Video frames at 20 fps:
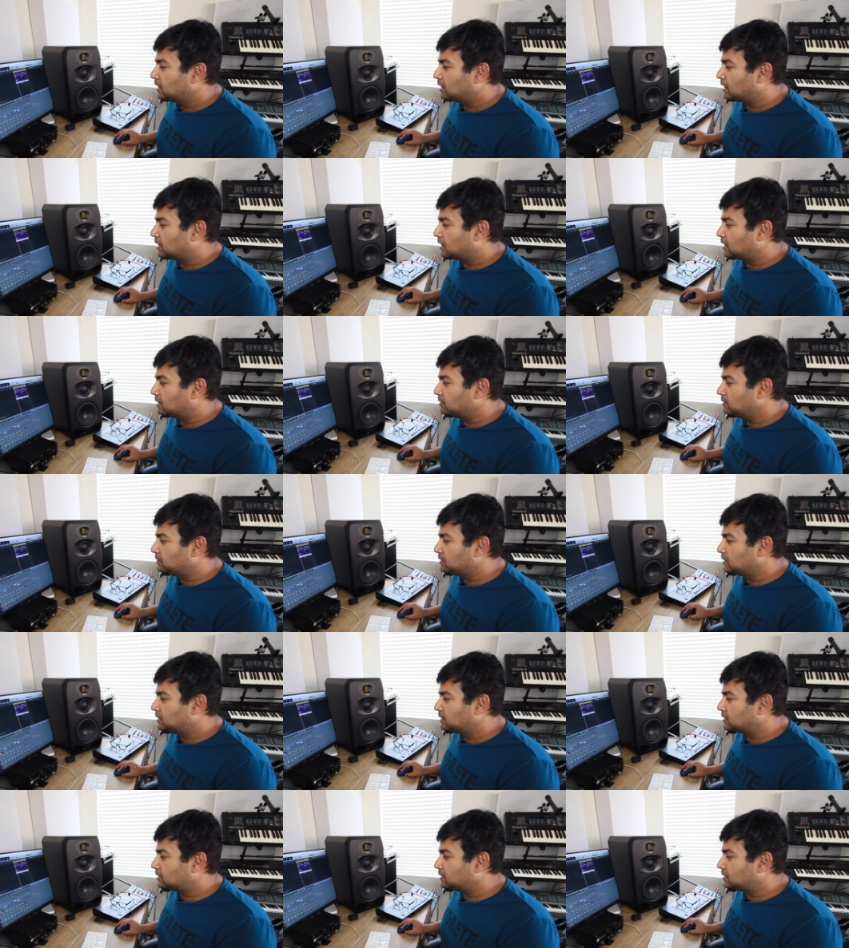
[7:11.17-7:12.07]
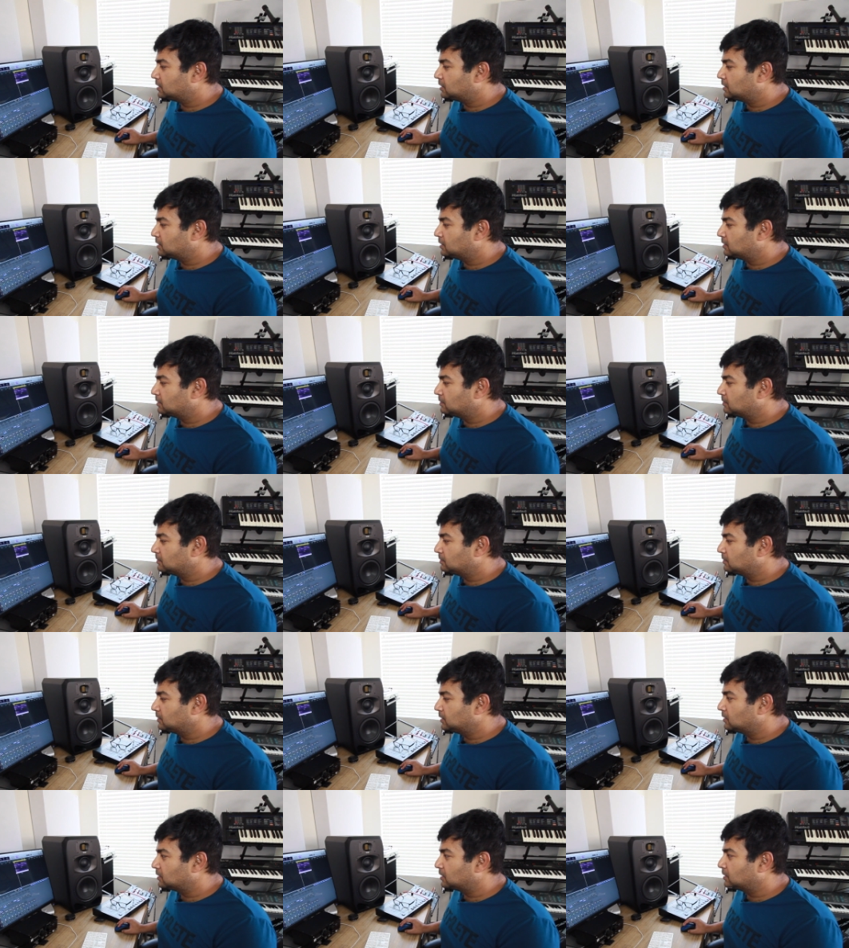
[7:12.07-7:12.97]
We will just,
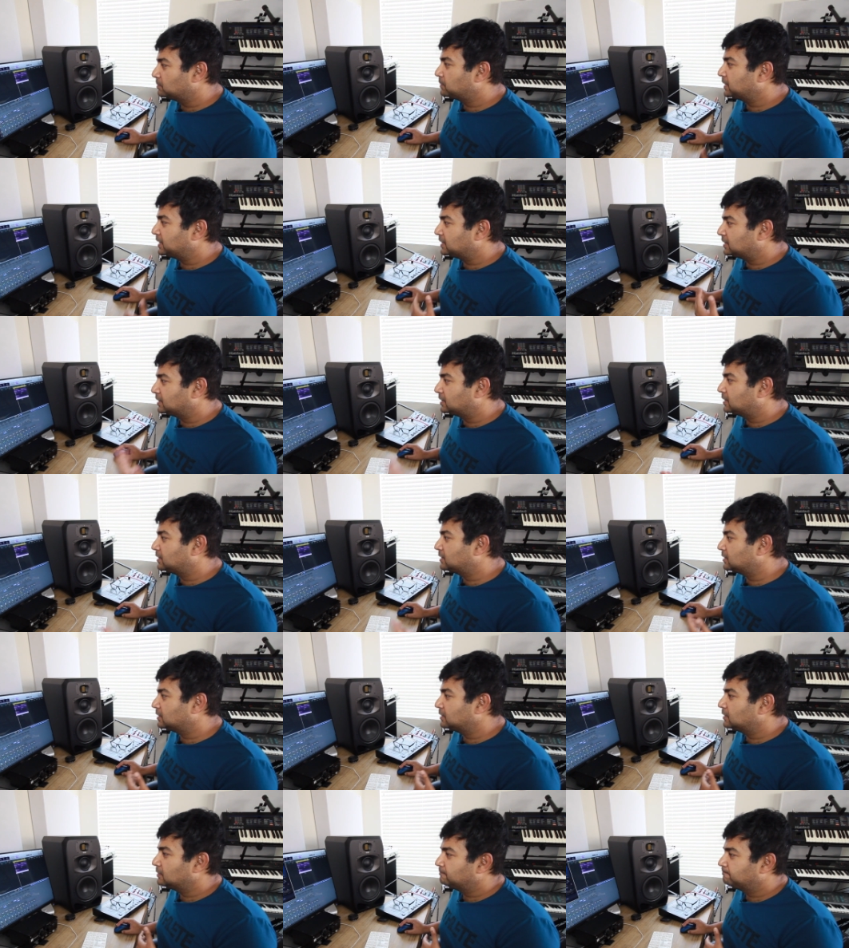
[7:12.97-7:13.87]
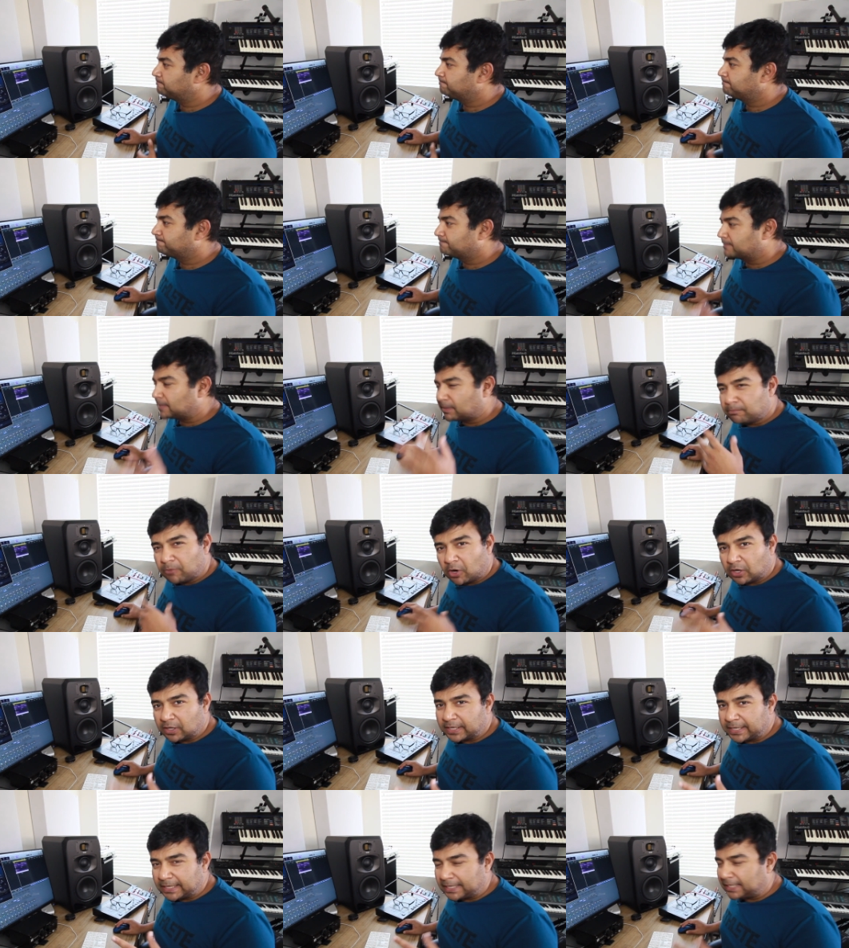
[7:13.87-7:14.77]
compress it
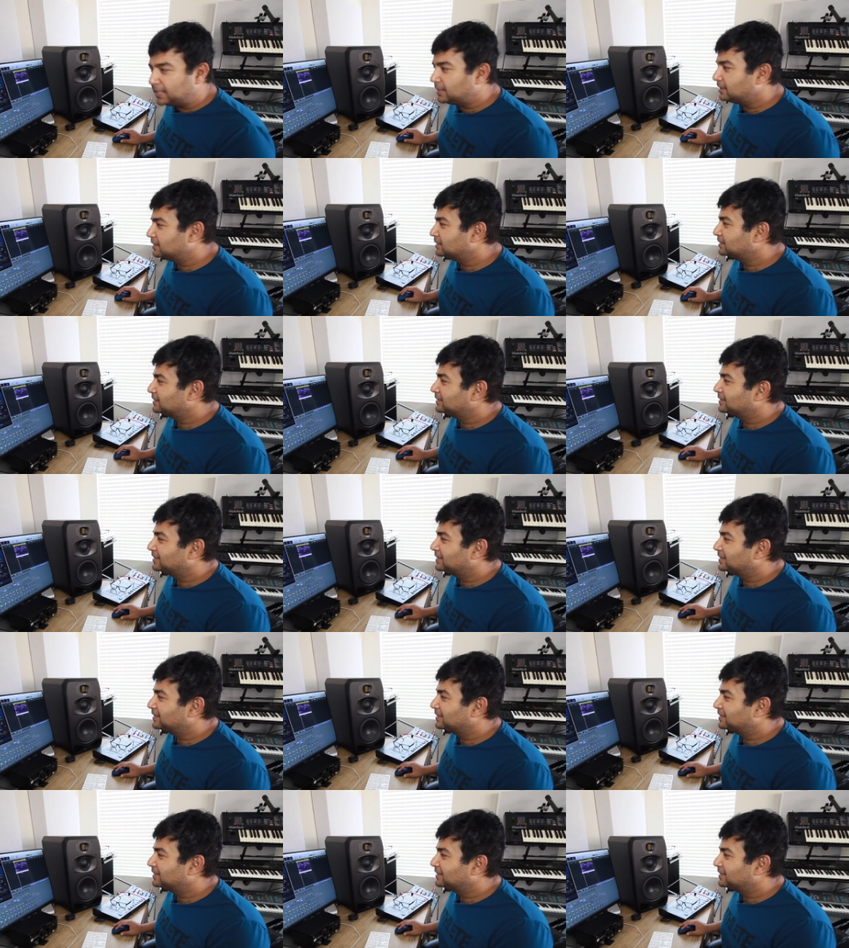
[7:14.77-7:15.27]
moderately.